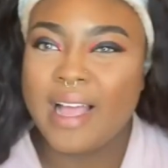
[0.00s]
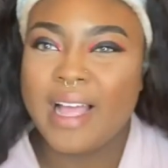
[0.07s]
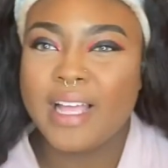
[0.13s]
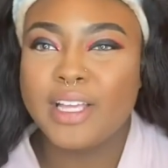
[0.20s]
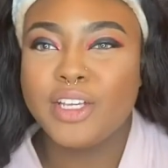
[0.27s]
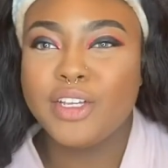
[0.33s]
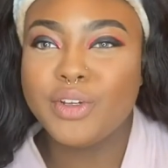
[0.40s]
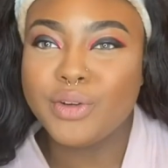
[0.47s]

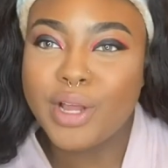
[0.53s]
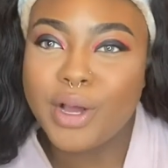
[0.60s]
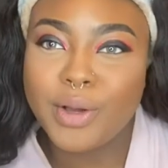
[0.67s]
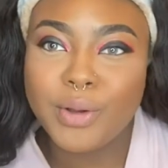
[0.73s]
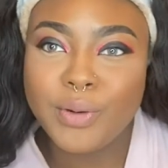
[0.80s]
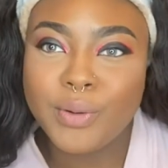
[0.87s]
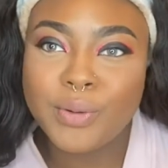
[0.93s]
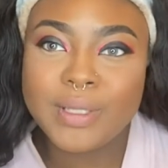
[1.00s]
You
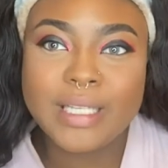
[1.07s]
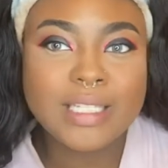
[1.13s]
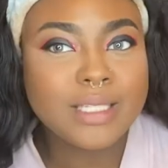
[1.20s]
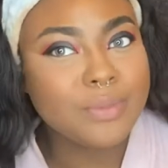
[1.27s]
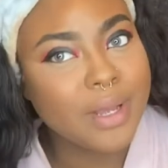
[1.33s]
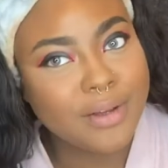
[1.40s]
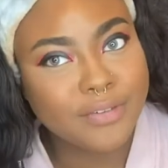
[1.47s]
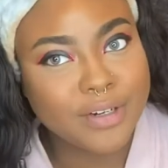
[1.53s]
know, this is
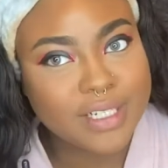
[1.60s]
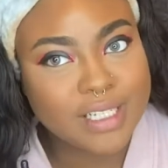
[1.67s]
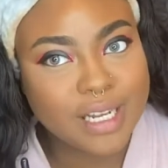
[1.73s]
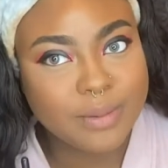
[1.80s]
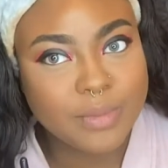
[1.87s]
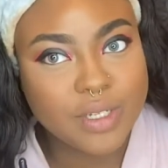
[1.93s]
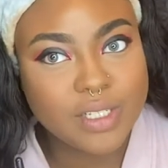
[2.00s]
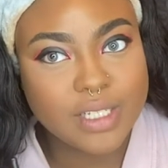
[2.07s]
my first time
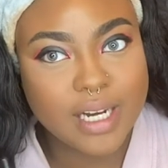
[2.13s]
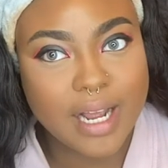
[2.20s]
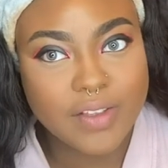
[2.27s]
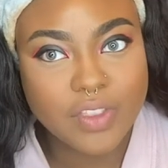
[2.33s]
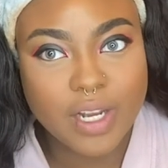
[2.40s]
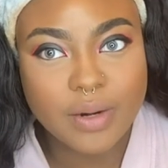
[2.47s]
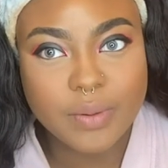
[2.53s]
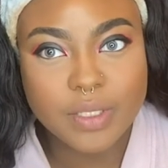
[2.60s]
using it. I
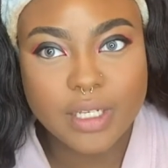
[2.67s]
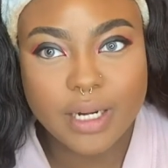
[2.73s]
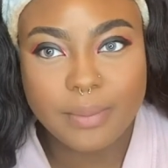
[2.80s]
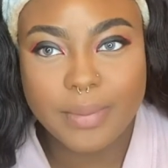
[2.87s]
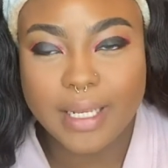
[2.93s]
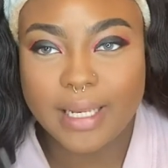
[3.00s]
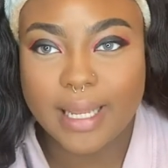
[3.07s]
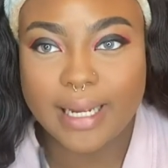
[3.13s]
thought it was gonna
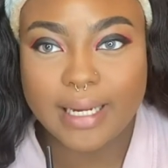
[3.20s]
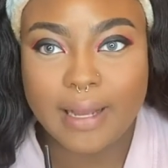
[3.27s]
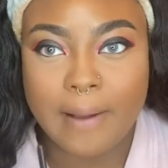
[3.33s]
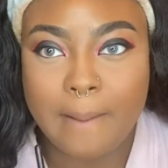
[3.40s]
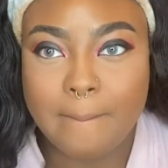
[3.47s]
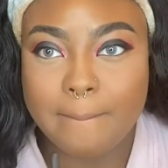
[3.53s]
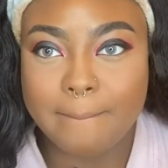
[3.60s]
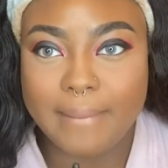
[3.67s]
be like a
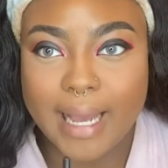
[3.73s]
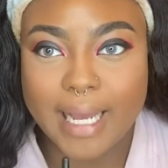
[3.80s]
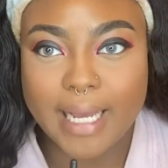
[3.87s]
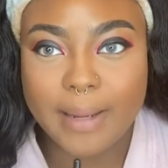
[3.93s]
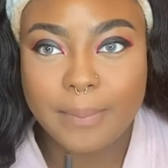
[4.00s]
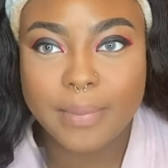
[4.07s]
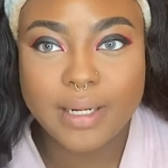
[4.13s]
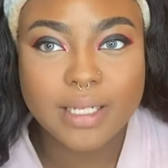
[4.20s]

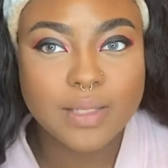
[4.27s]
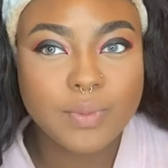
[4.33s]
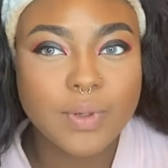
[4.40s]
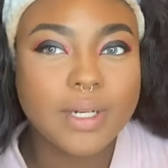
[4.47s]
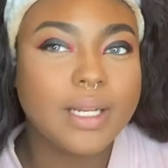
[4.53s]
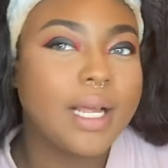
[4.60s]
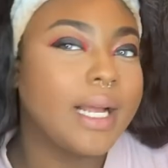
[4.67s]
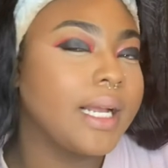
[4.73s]
matte, but it's more
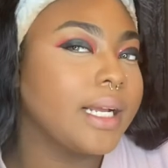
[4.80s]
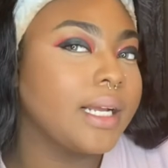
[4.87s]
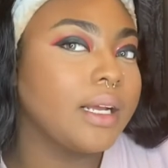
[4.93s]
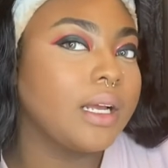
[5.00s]
like